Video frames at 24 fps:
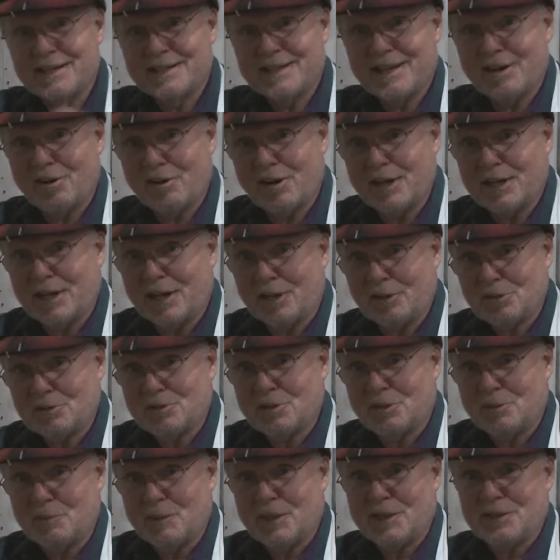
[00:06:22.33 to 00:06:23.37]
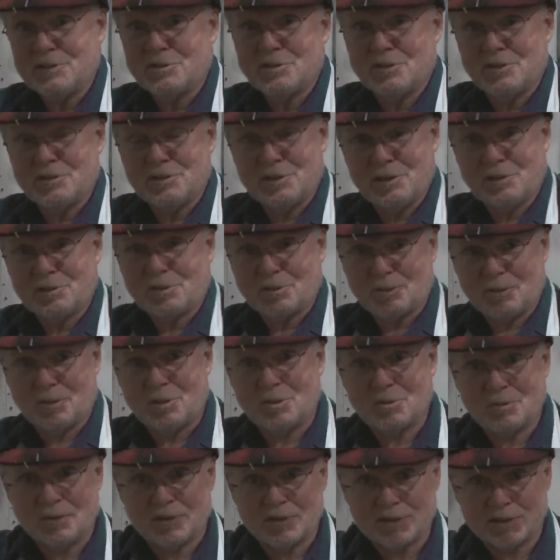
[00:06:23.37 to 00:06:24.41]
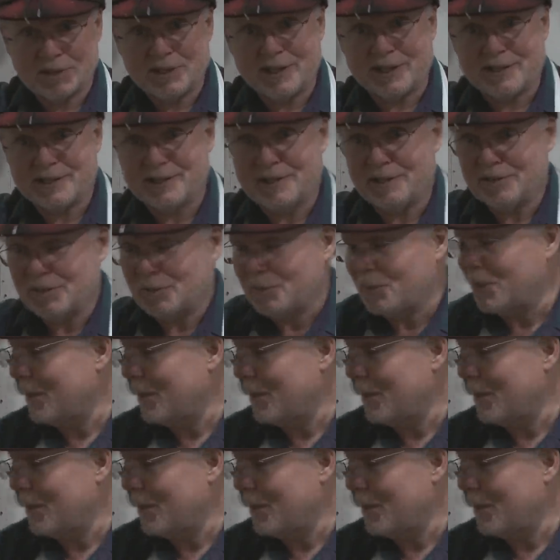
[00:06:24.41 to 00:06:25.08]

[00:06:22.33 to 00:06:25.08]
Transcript: carry it out to the men to the dinner hole where they're cutting down the